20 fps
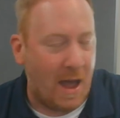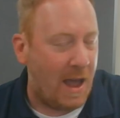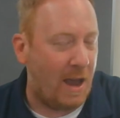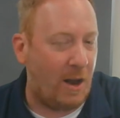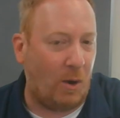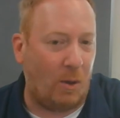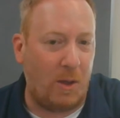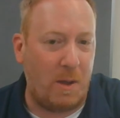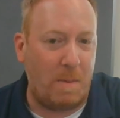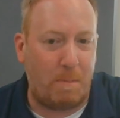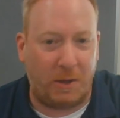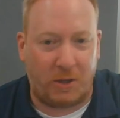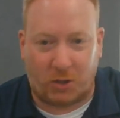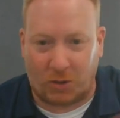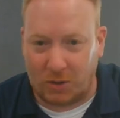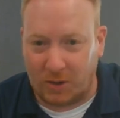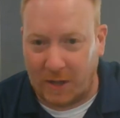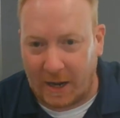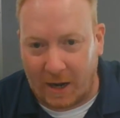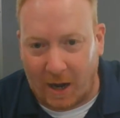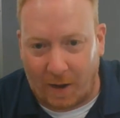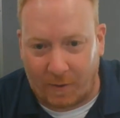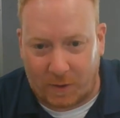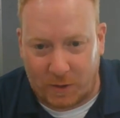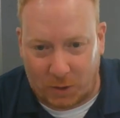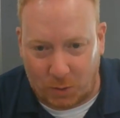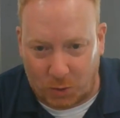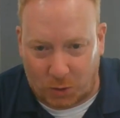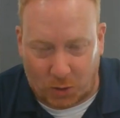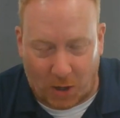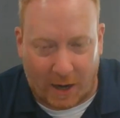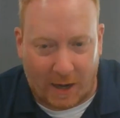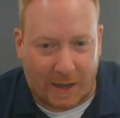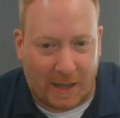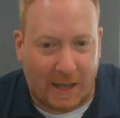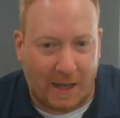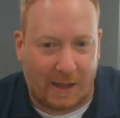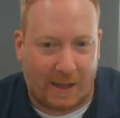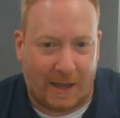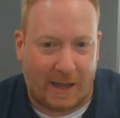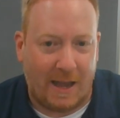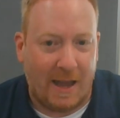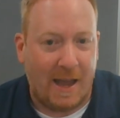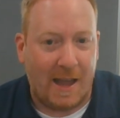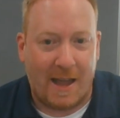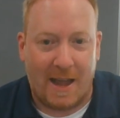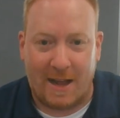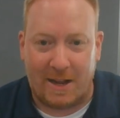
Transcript: It only bit your leg off because you were trying to kill it.